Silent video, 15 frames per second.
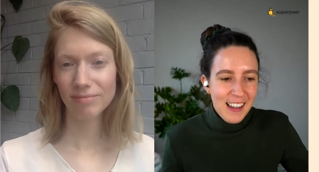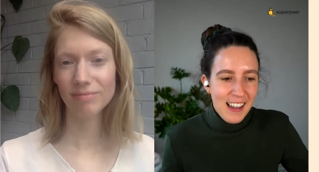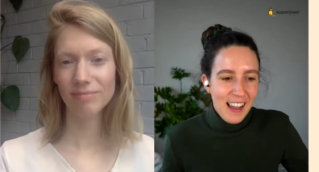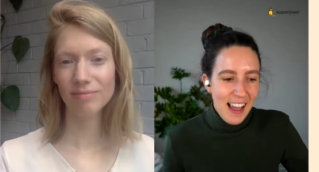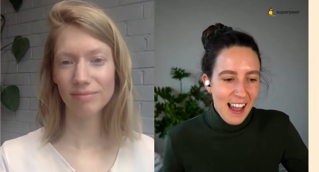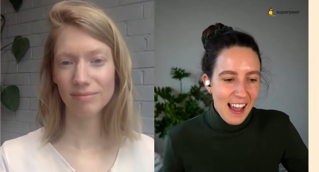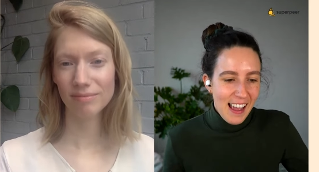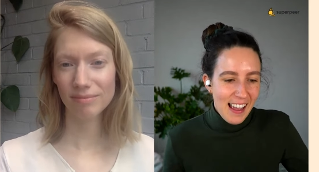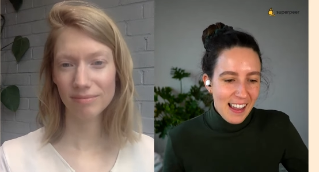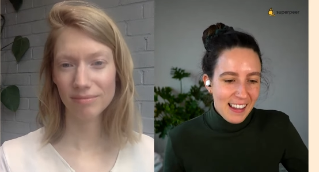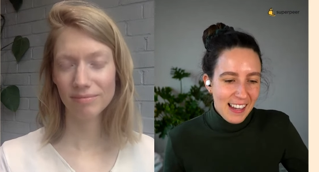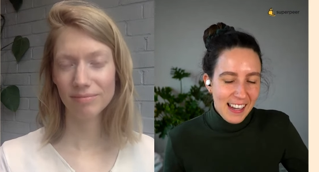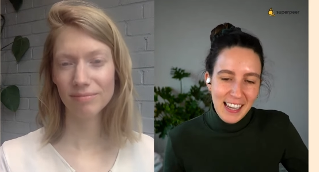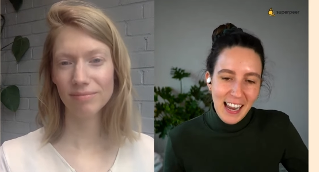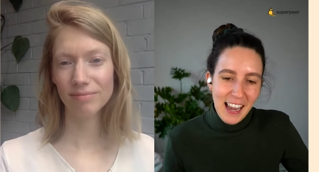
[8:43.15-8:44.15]
Speaker 1: Uh,
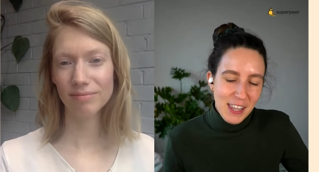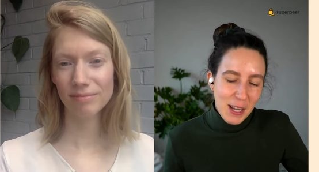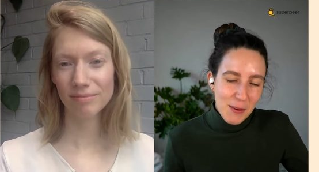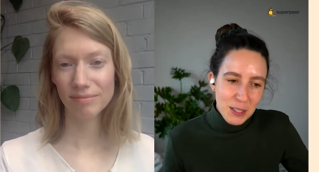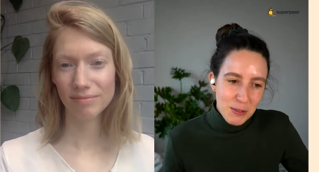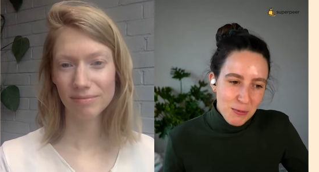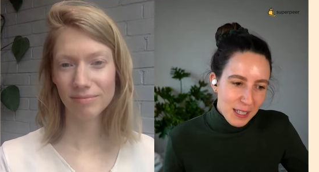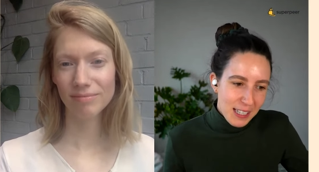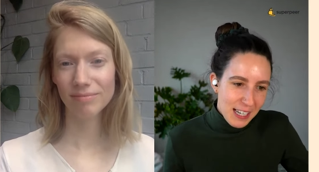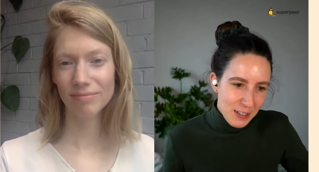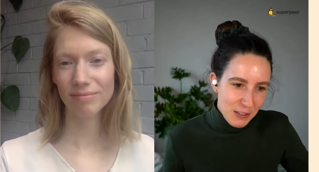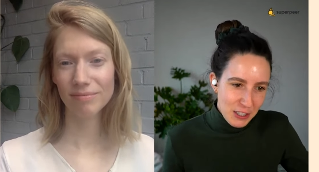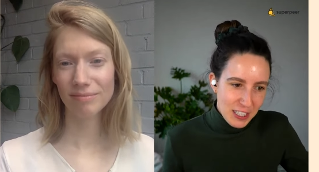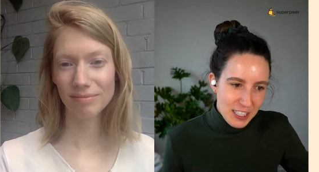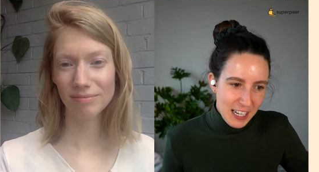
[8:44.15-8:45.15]
and yeah, that was really
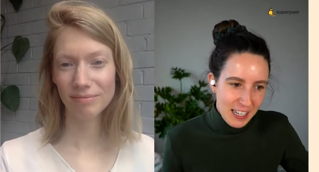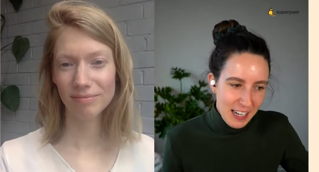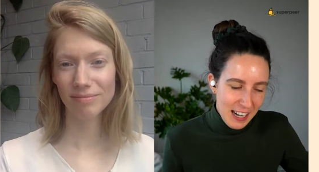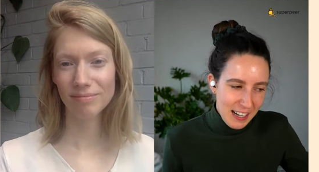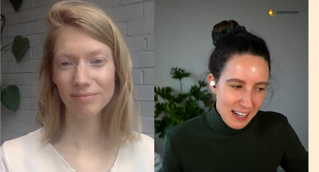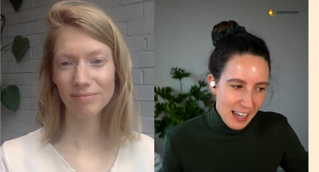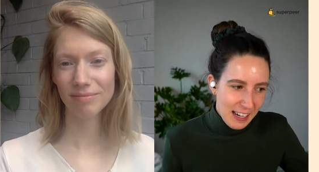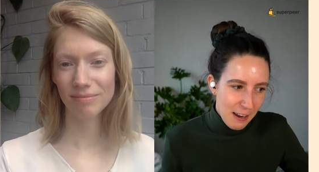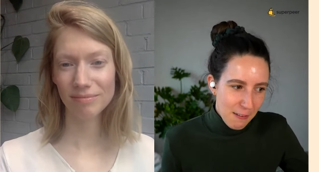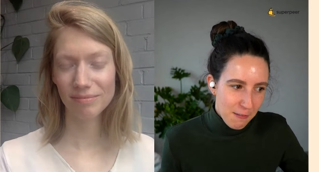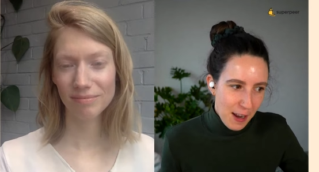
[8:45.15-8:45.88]
interesting and like a